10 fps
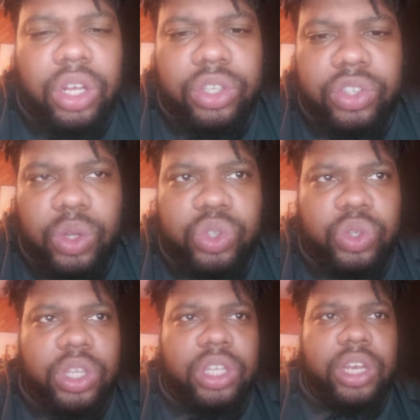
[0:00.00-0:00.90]

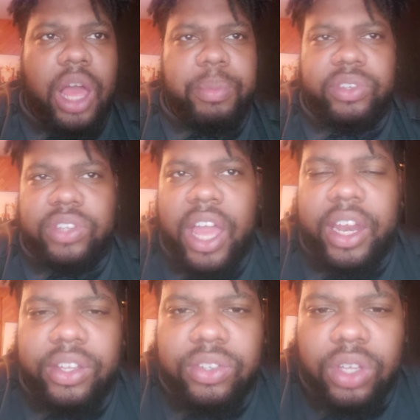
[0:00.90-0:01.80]
Social economic
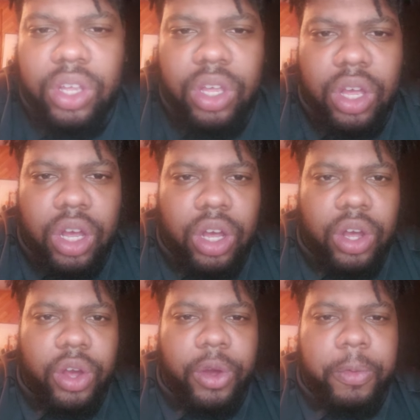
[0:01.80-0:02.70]
status,
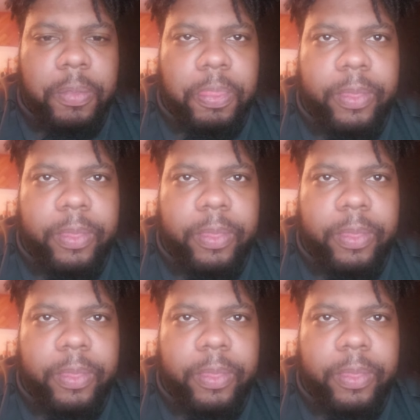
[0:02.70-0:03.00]
uh,